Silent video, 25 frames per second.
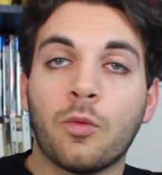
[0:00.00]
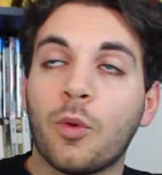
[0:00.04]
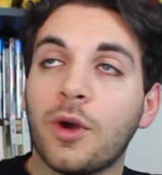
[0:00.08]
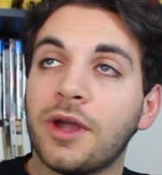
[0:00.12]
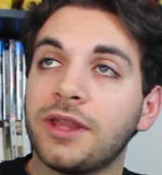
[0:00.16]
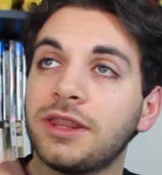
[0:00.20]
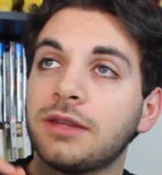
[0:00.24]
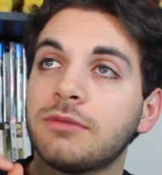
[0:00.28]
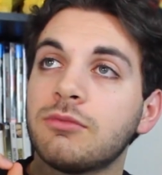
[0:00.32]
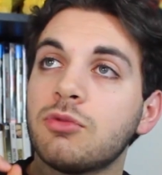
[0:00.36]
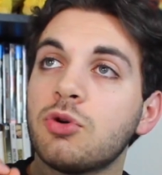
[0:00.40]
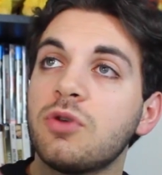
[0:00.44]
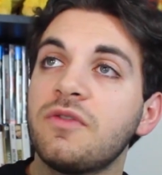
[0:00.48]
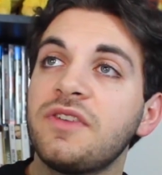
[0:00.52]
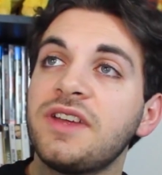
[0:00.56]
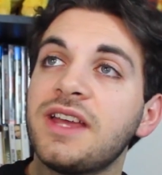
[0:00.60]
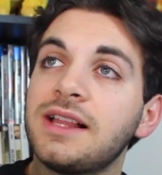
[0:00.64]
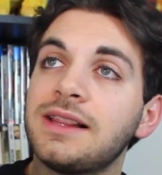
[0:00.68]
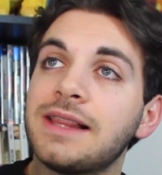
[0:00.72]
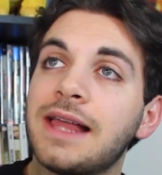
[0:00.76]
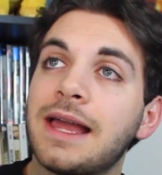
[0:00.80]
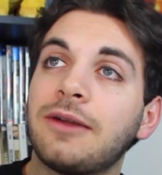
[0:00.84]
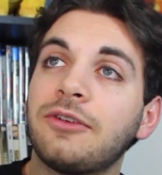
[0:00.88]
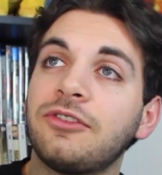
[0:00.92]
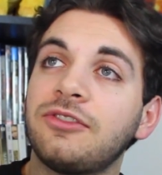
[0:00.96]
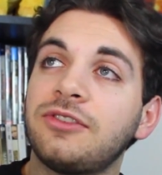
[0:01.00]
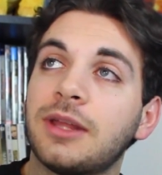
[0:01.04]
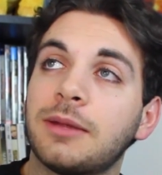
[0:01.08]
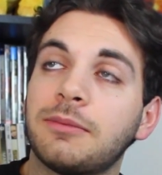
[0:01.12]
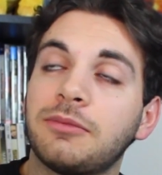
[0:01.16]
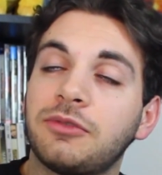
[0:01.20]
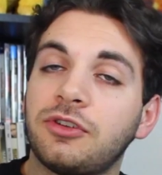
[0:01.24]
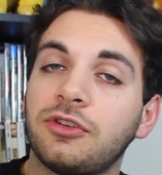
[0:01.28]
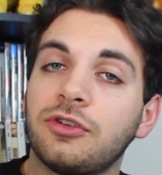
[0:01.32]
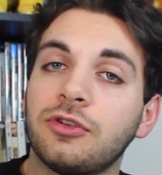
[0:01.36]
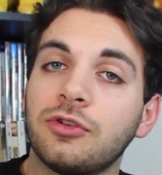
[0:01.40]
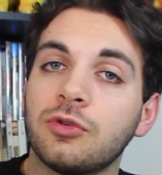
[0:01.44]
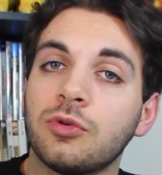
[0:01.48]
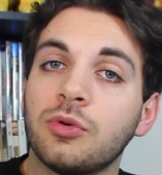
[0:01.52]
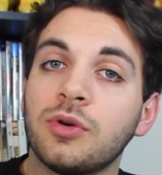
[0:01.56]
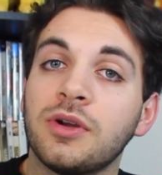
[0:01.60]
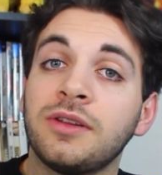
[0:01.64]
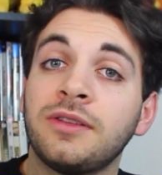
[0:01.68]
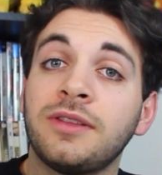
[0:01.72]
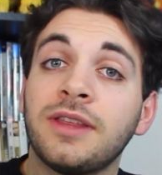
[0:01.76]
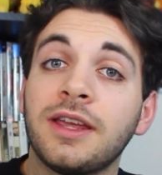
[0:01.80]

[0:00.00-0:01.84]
When the movie allows them to,